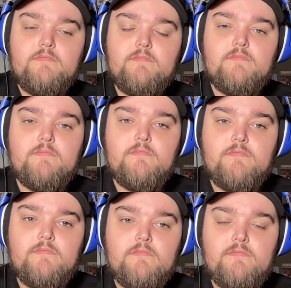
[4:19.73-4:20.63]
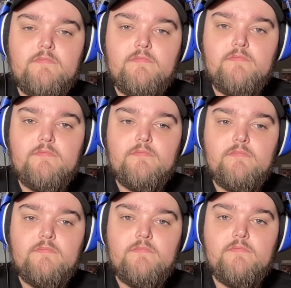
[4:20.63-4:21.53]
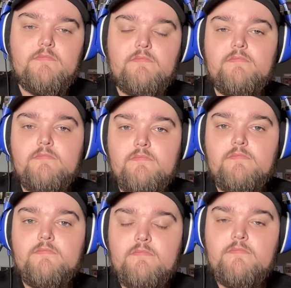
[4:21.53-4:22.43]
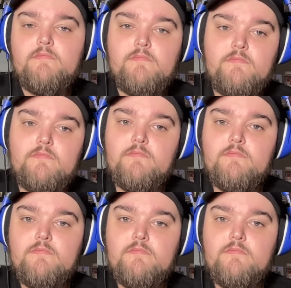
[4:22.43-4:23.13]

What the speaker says: (silent)